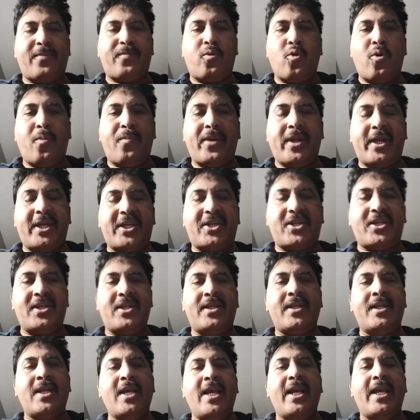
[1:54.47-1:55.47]
the
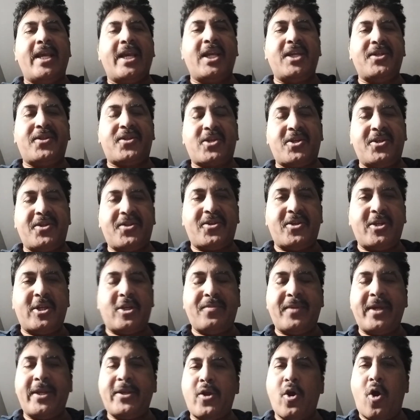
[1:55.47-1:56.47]
population is considered
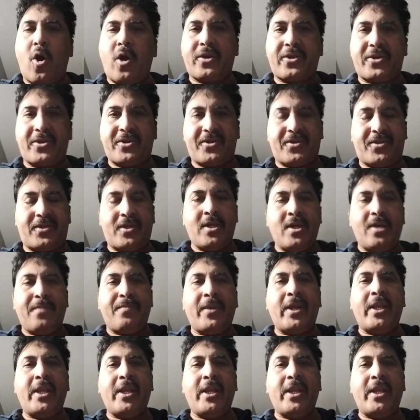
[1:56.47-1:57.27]
to be doctors,